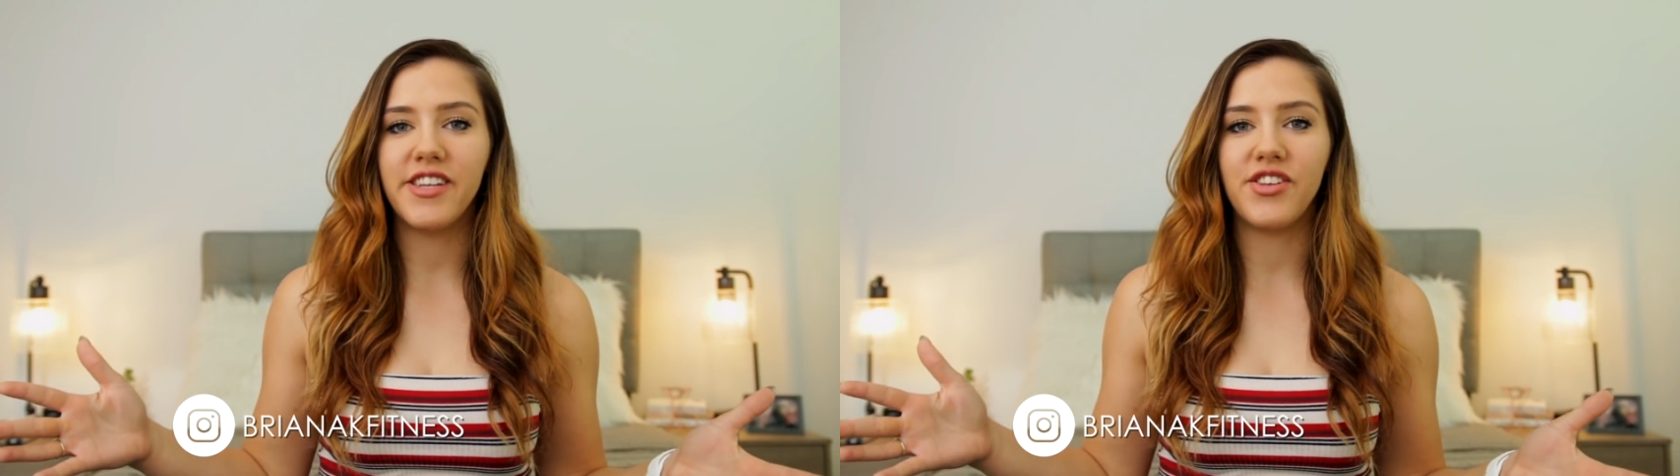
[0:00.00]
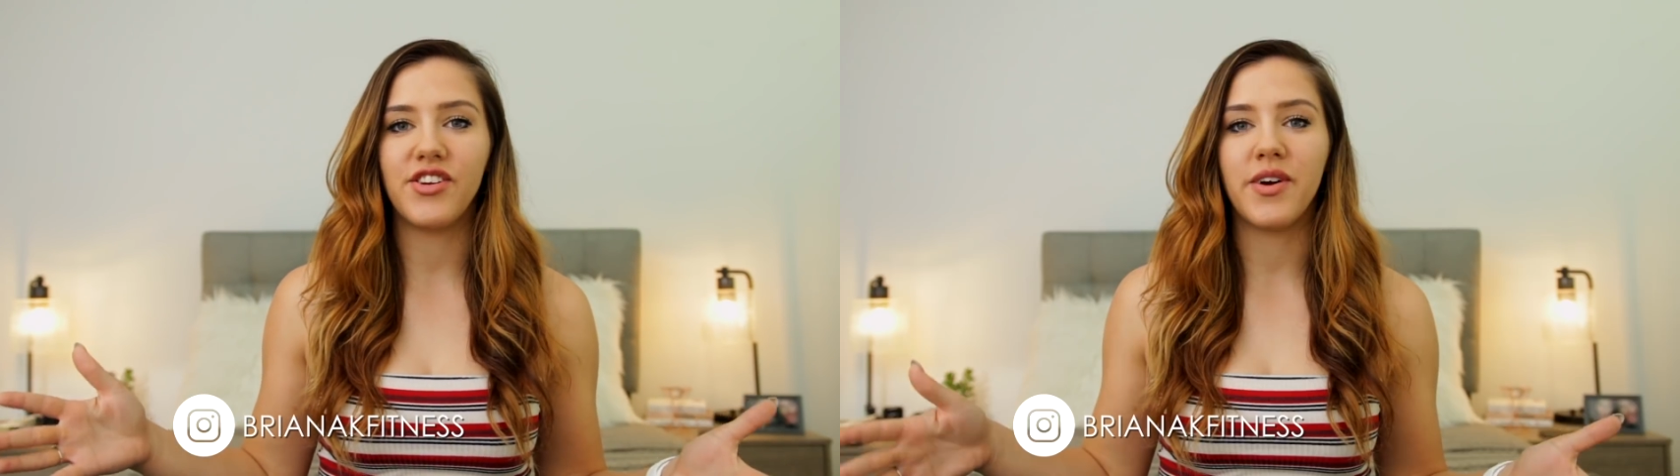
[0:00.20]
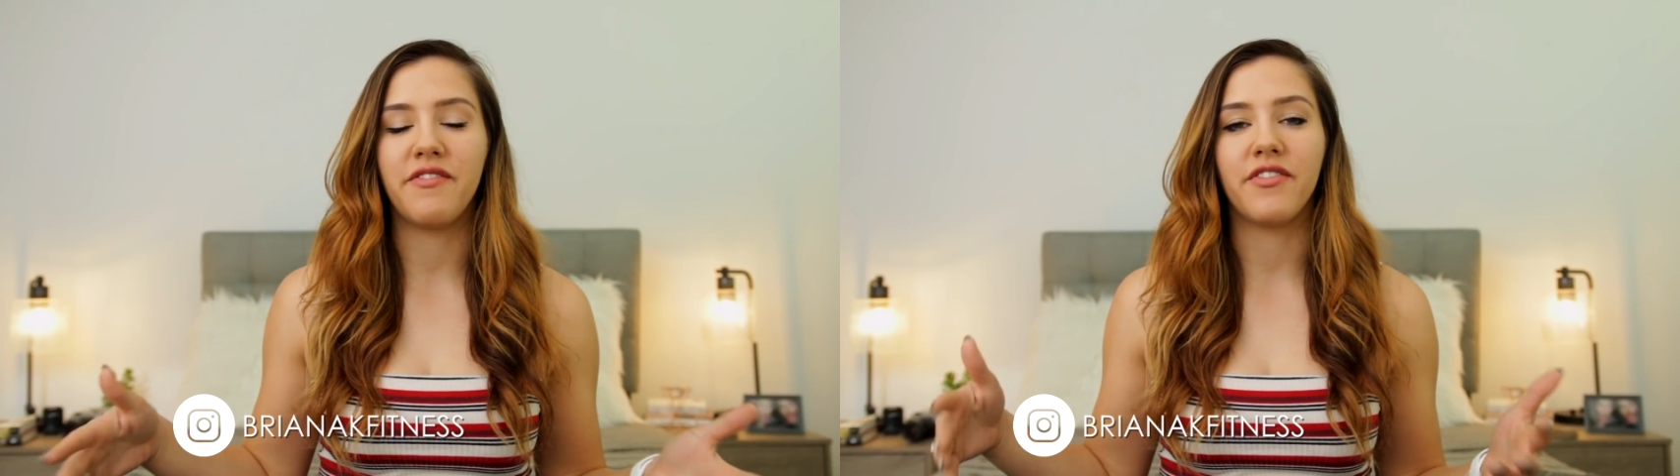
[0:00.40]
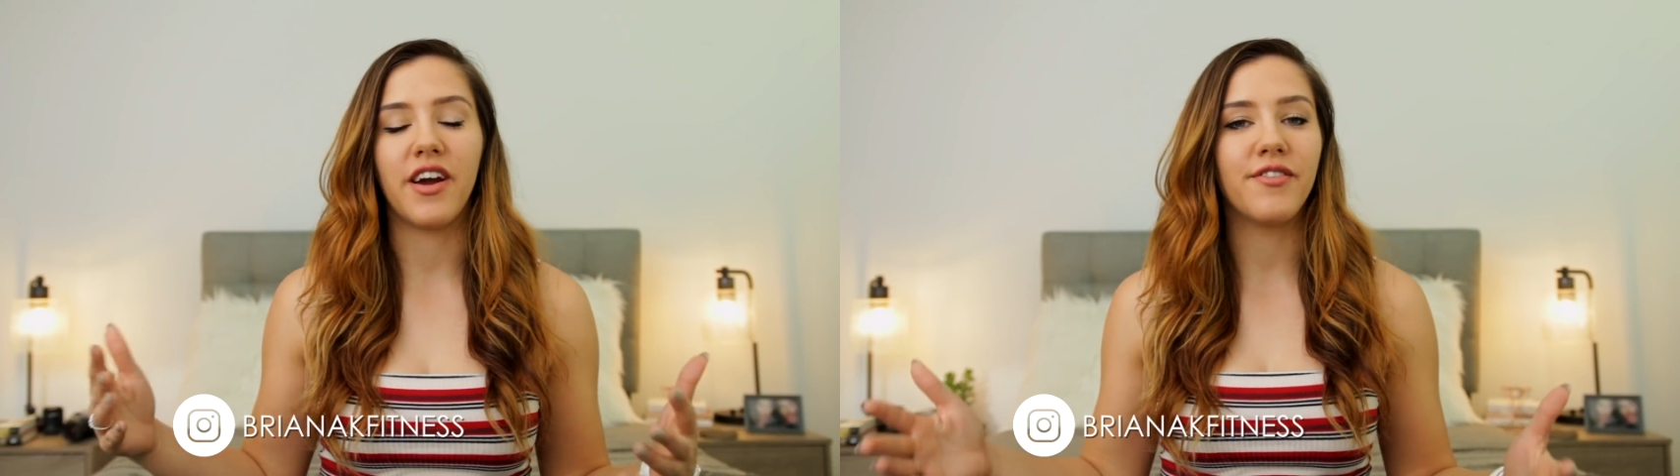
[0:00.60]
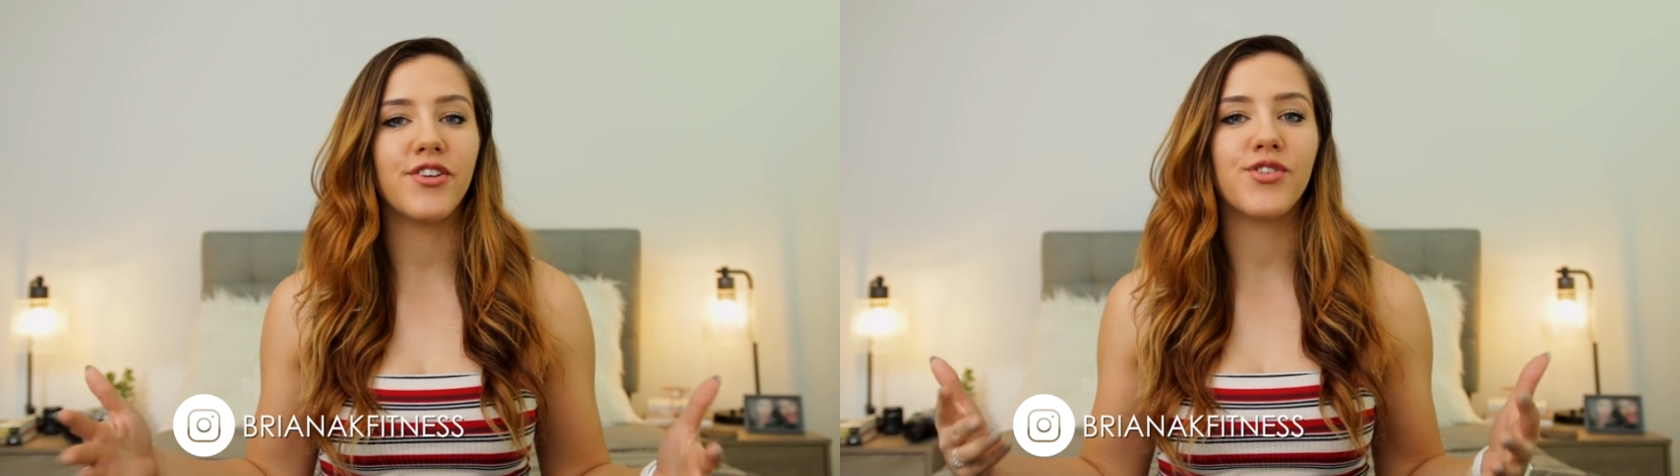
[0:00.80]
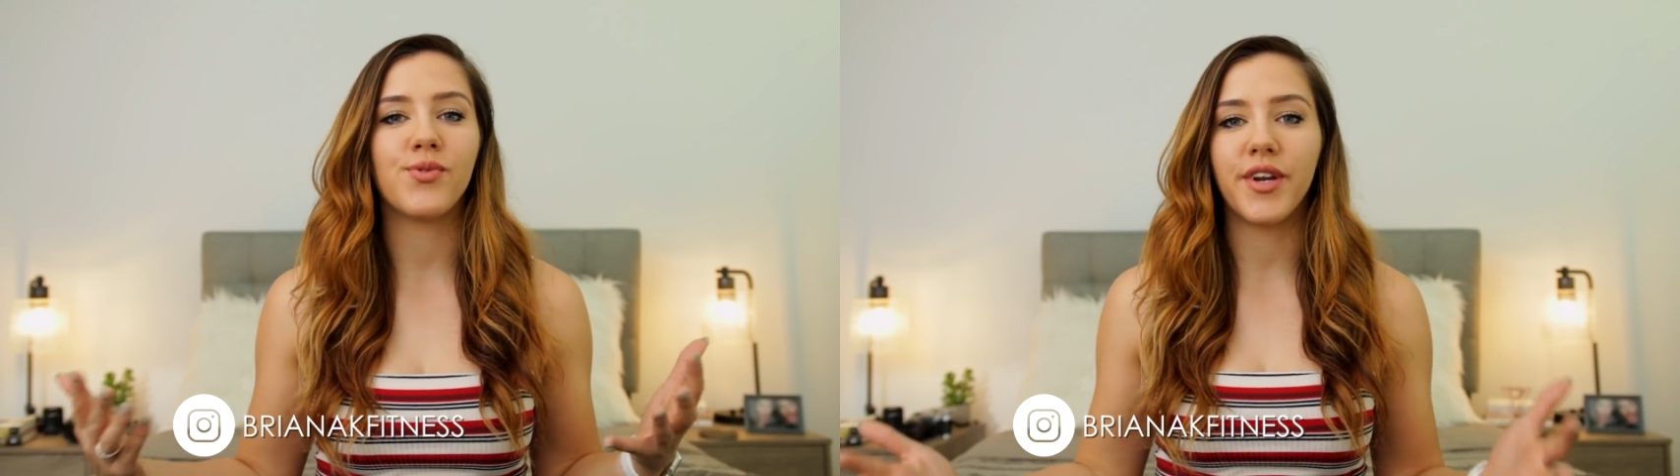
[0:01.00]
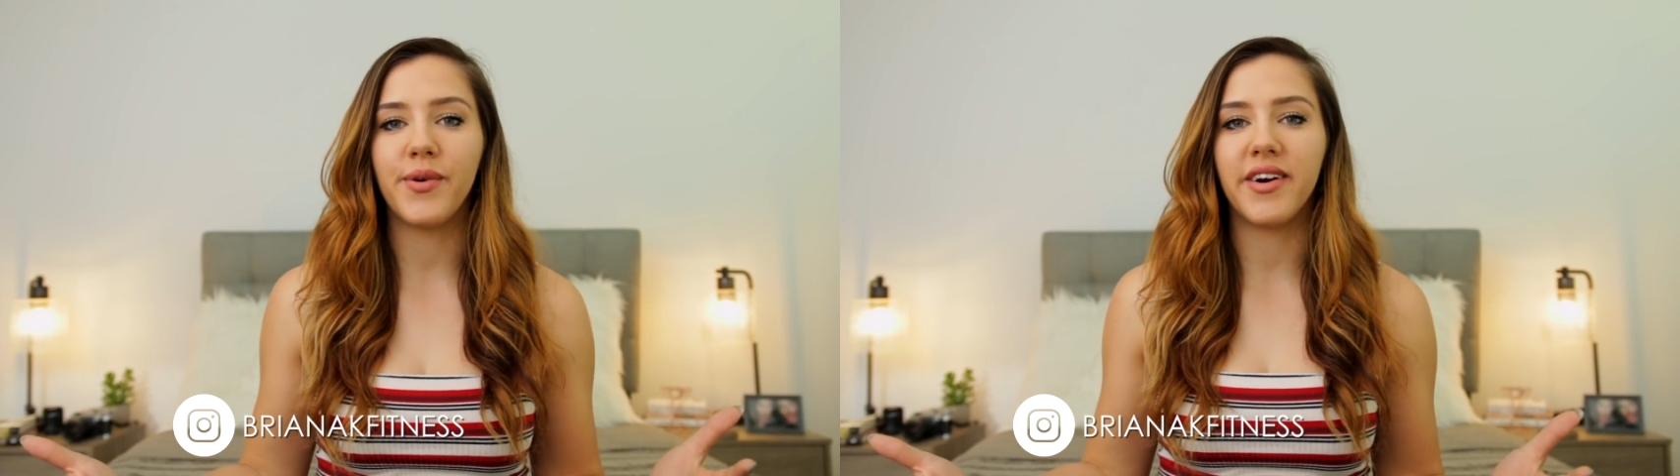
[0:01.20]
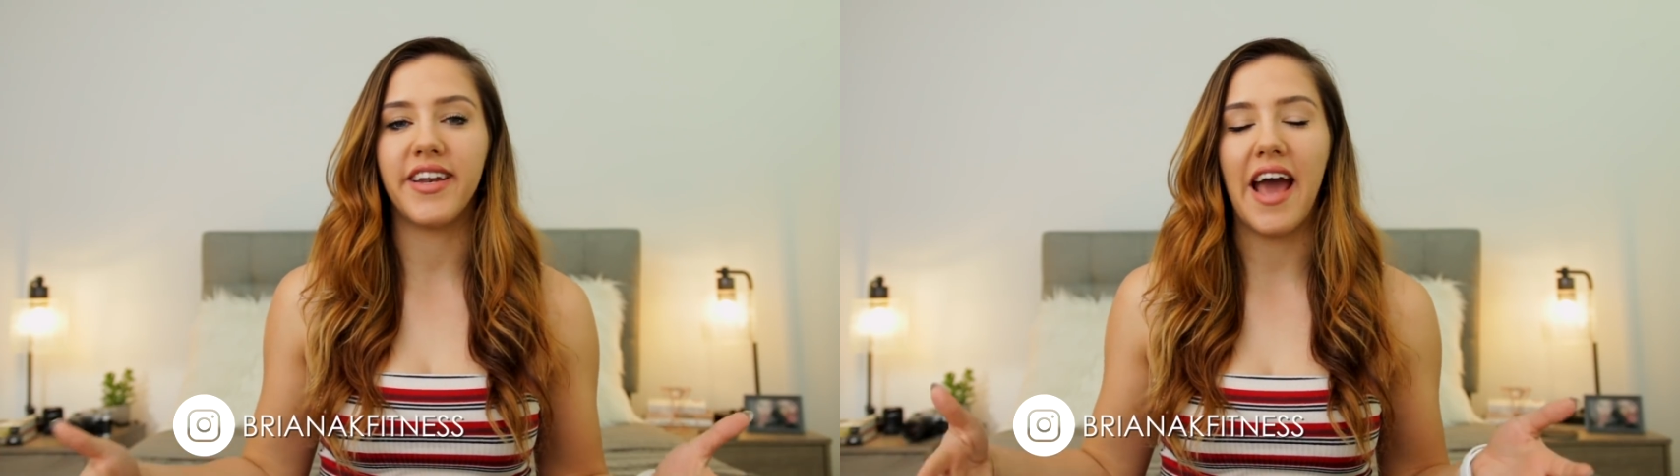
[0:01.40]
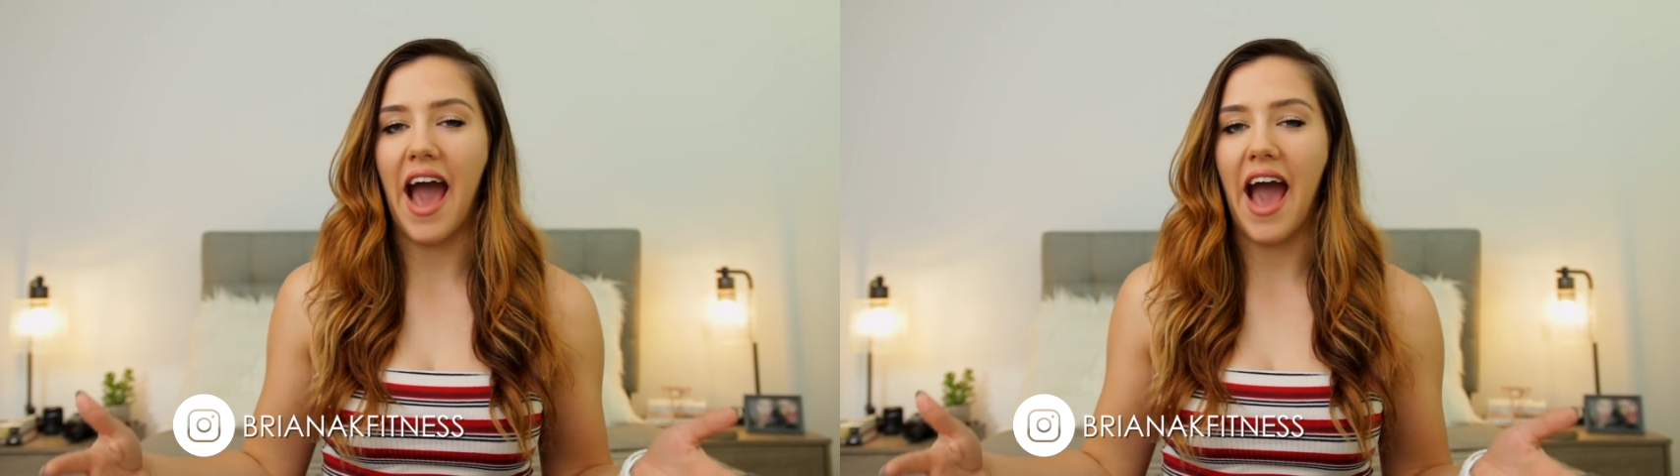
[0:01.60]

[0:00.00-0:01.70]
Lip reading: to do a Forever 21